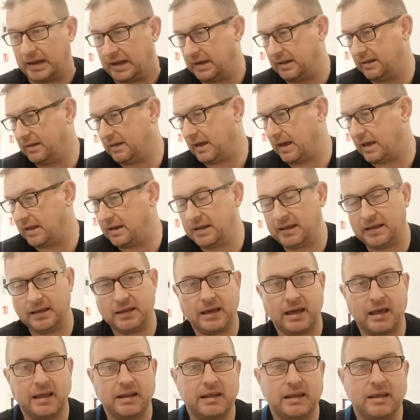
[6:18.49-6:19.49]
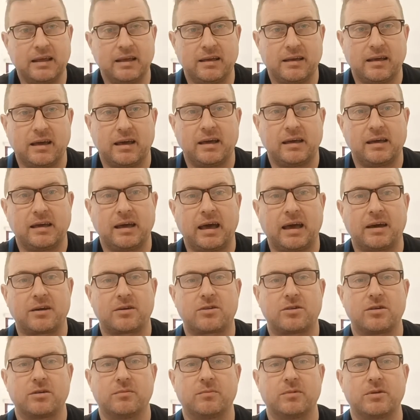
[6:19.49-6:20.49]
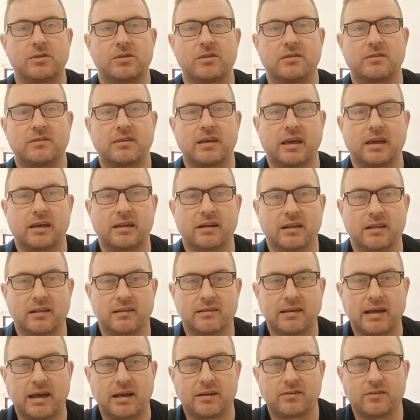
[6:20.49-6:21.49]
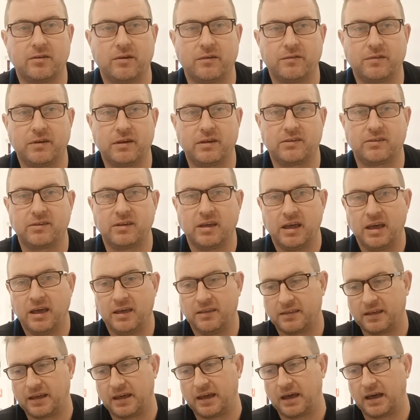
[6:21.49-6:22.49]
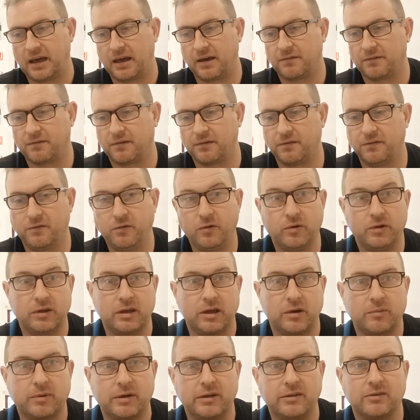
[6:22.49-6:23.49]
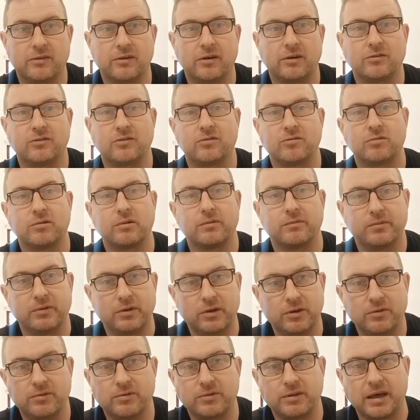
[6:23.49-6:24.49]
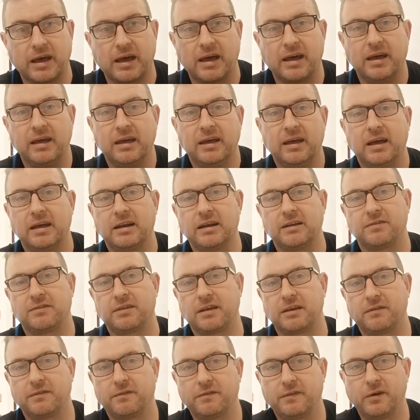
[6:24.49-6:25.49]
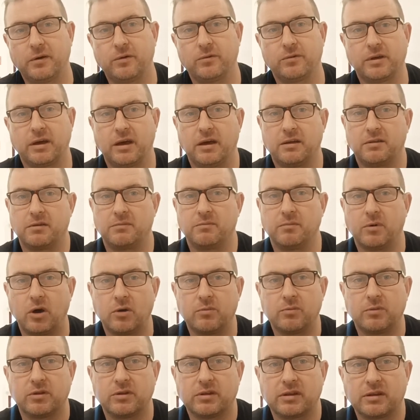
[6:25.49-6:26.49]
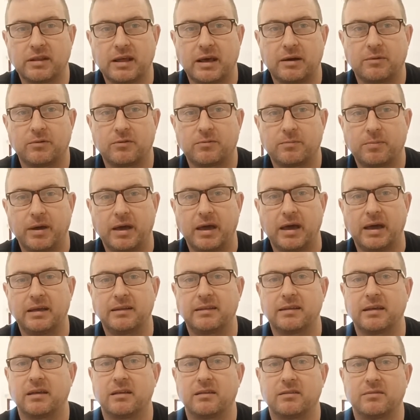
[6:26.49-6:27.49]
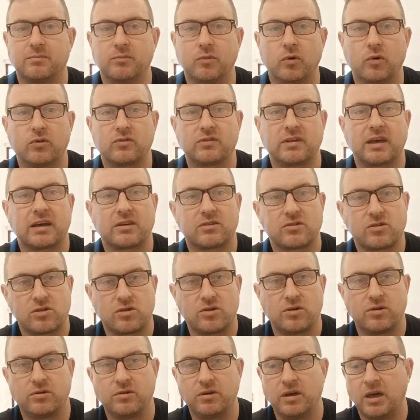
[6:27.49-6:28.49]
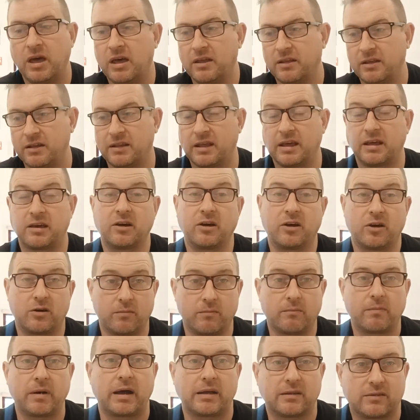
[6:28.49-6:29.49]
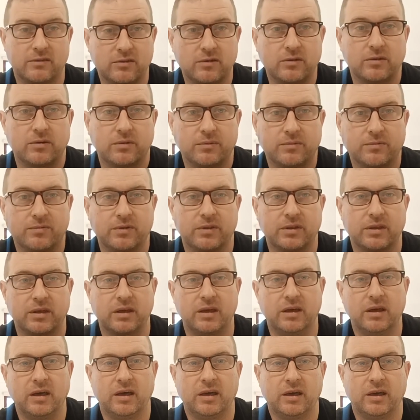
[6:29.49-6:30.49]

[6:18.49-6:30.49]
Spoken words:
Any action which is taken at the tax office, they have a 4-year window to review that, and if they feel that at the moment that was paid, there's more tax due, then they can come back to you for the